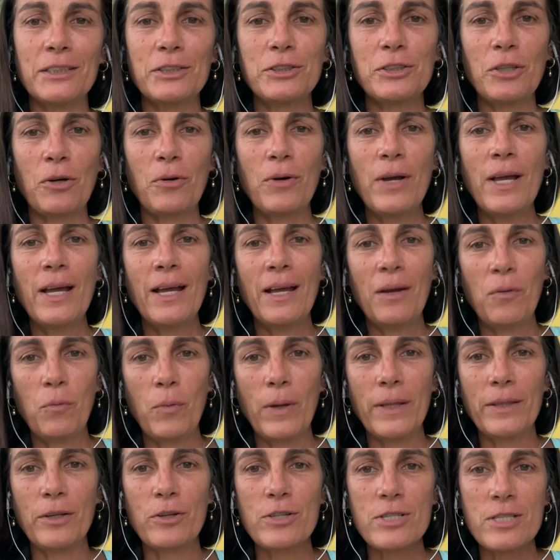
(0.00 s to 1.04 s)
So
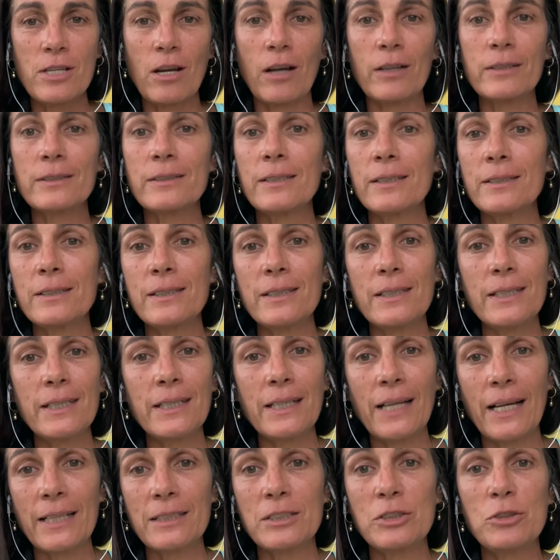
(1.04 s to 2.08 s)
when there's toxicity,
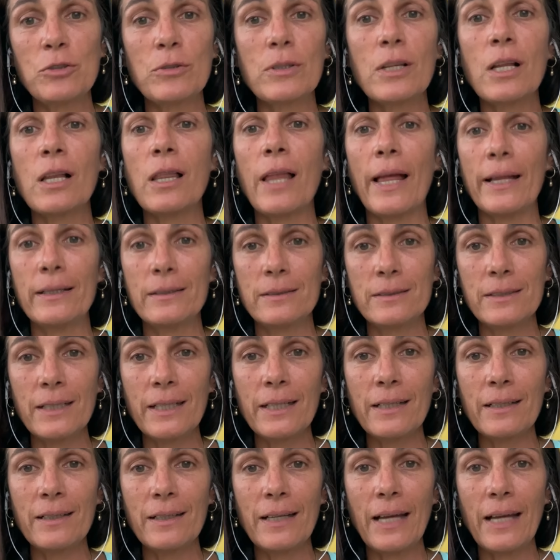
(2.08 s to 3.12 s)
it has to do with
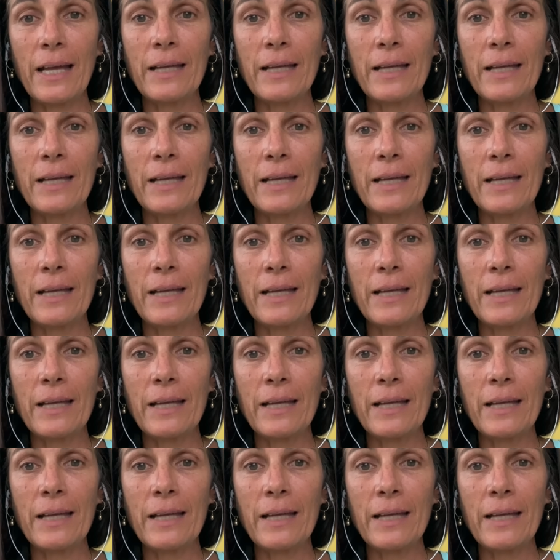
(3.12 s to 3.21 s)
cleansing,